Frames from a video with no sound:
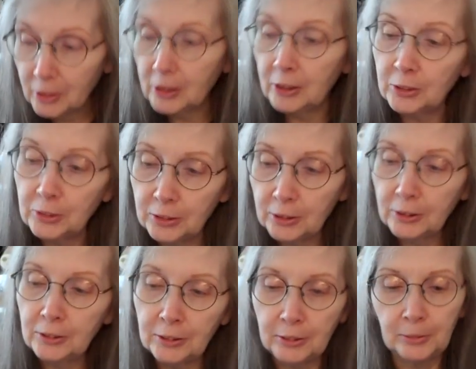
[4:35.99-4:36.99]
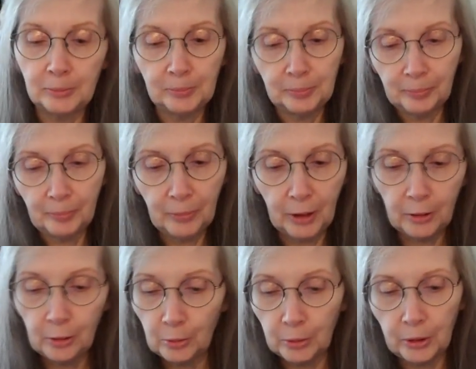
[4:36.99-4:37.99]
Yes, I
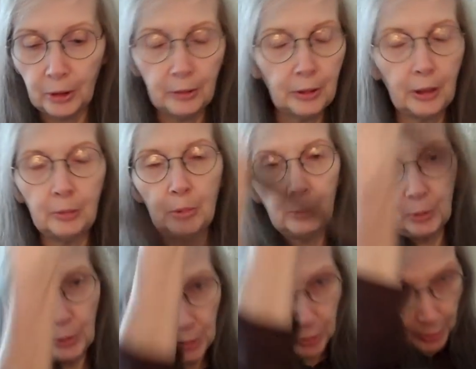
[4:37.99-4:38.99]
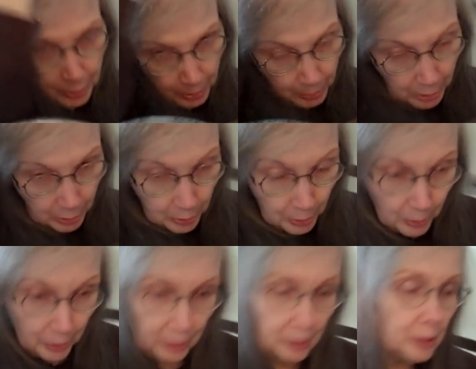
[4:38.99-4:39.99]
don't know I can't remember what songs I'm going to do
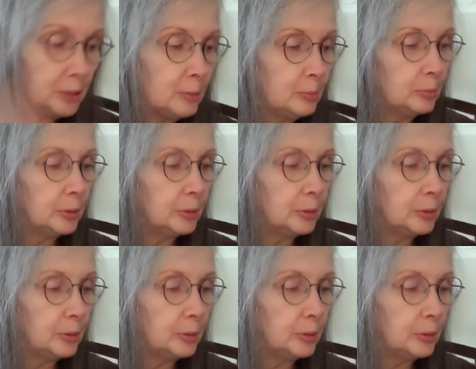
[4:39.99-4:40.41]
on this,